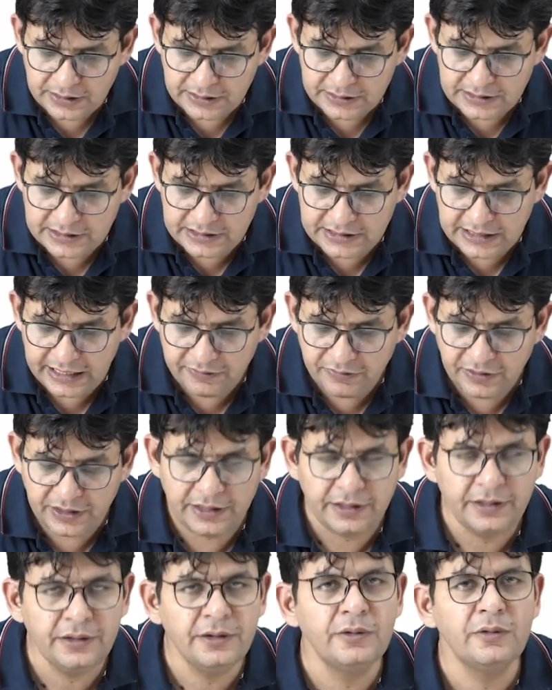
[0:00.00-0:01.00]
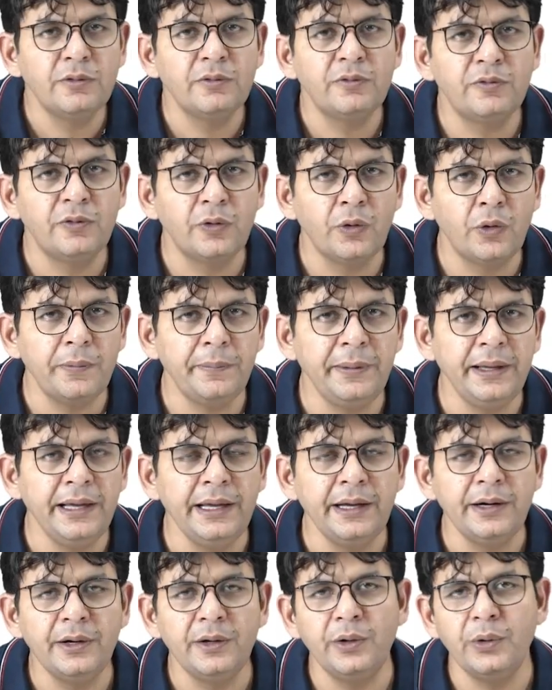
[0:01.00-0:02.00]
C1
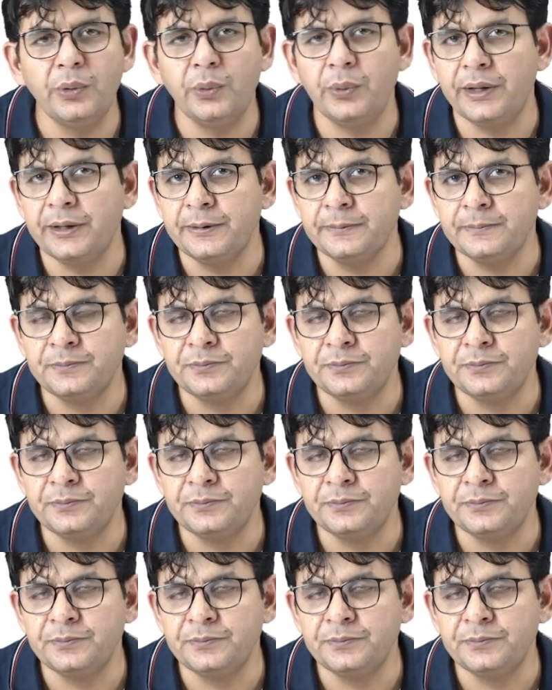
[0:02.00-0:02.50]
4B 2A.